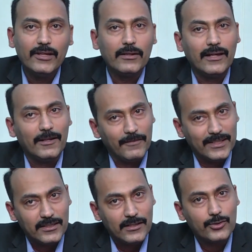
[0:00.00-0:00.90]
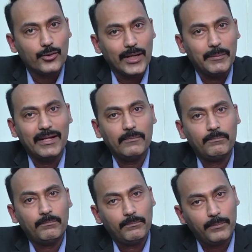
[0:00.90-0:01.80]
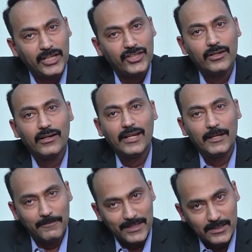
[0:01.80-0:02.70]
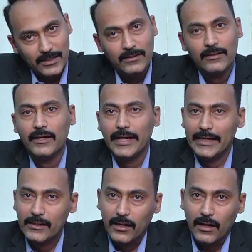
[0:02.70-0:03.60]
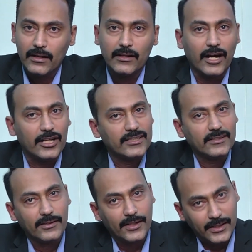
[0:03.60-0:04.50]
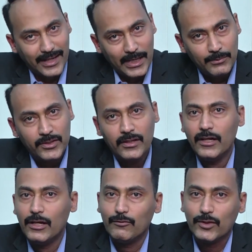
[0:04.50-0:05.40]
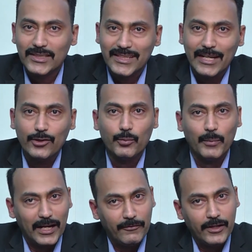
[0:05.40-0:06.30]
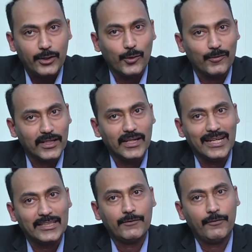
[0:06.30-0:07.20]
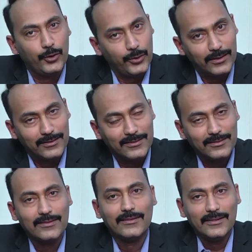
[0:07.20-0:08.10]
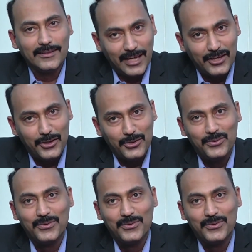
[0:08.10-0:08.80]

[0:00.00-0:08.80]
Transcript: that investors who remain patiently invested in current uncertain times would stand to benefit over the next few years. Thank you.